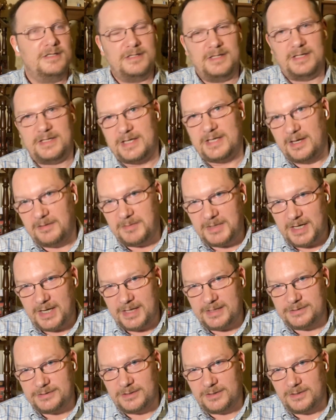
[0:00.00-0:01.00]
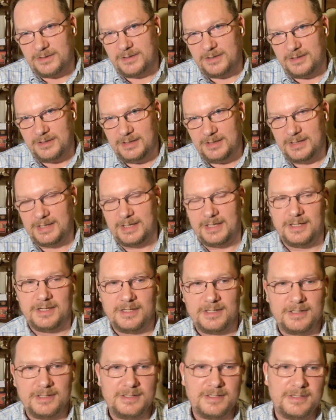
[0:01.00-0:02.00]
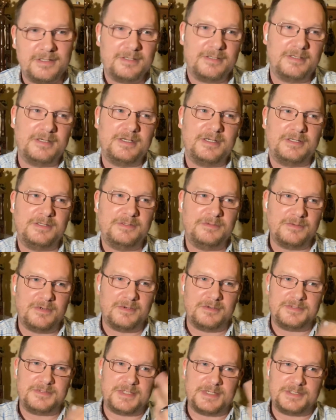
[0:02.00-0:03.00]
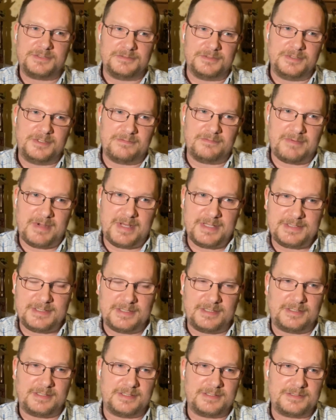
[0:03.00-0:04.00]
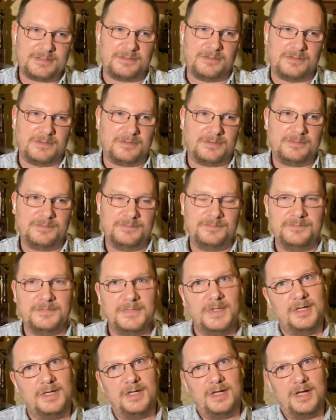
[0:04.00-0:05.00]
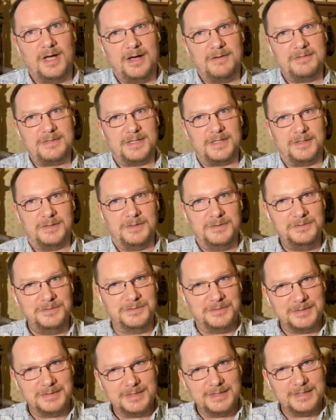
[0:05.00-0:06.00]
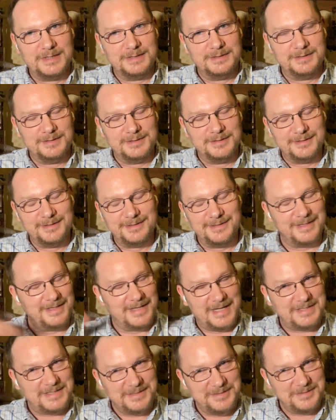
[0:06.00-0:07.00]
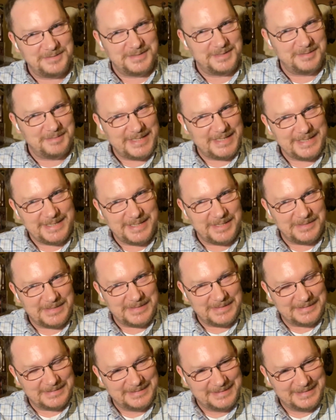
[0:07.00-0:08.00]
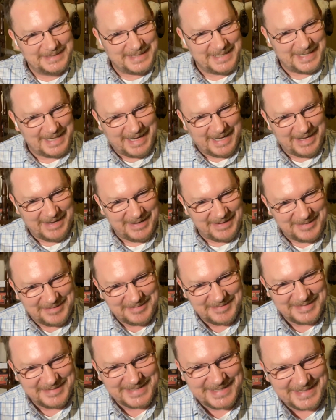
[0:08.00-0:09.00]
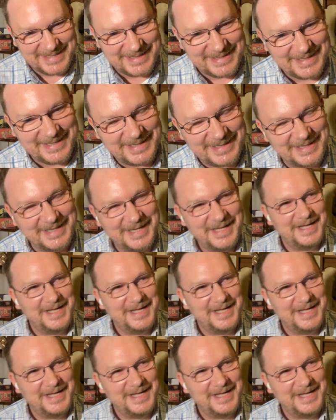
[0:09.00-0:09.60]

they take me to HR and they're like, you are sexually harassing this girl. I was like, ooh, that's news to me, girl. I was like,